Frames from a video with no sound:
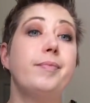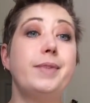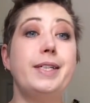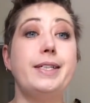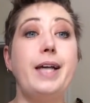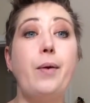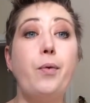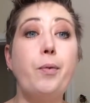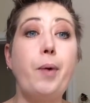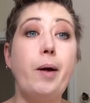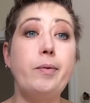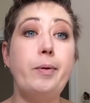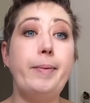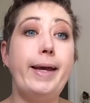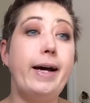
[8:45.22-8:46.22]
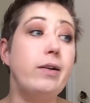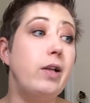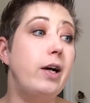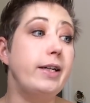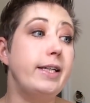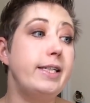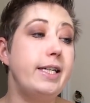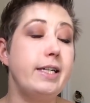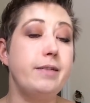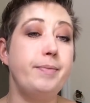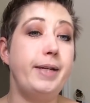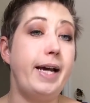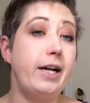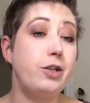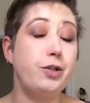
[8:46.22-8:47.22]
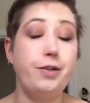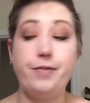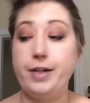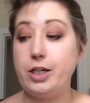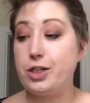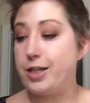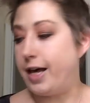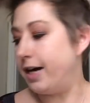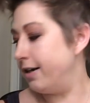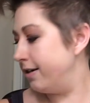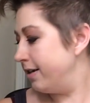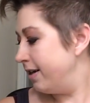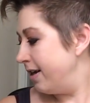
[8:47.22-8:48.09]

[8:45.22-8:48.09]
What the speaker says: because that will probably be how long it takes me to actually finish that.